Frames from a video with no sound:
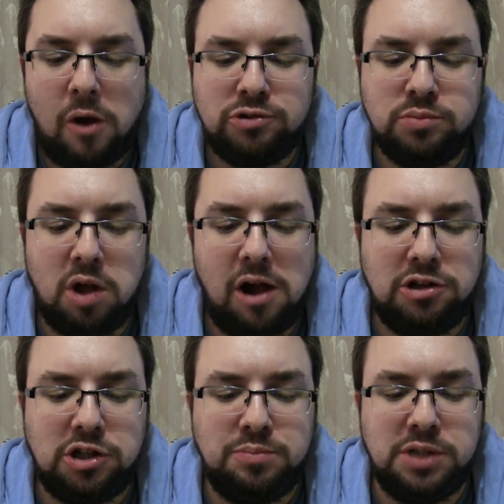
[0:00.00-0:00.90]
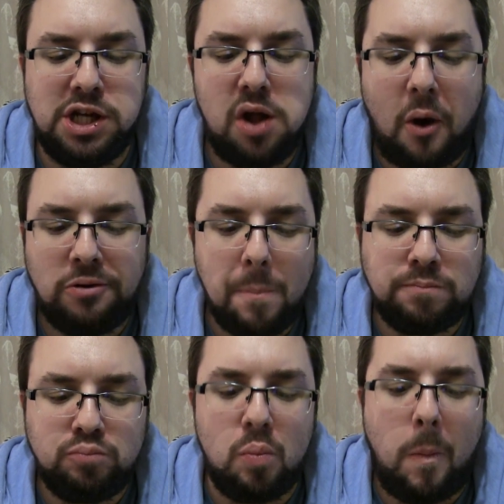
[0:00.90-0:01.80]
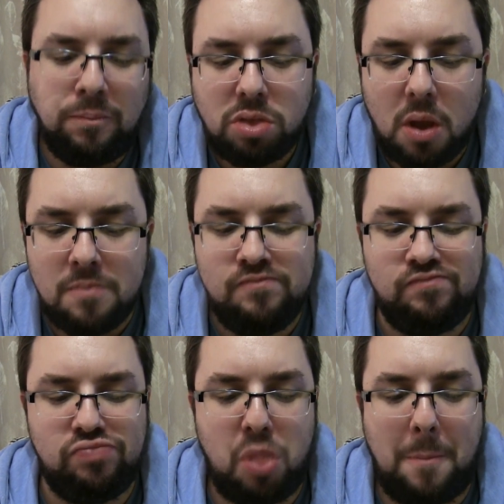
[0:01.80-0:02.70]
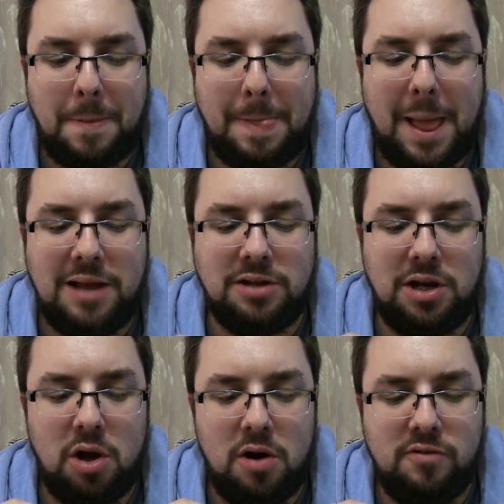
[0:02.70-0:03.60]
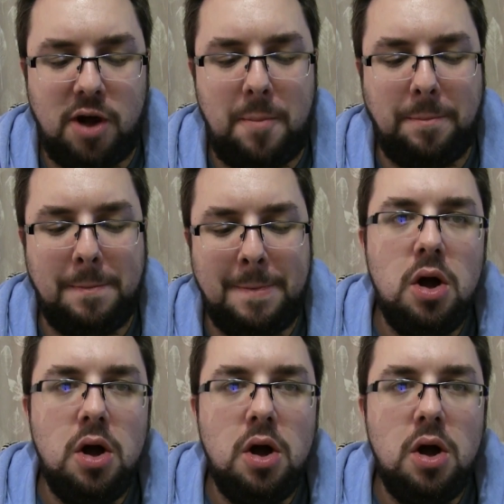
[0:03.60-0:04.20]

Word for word: Seems to get a lot of meat. Mmm. Mmm. That is a lot of, um,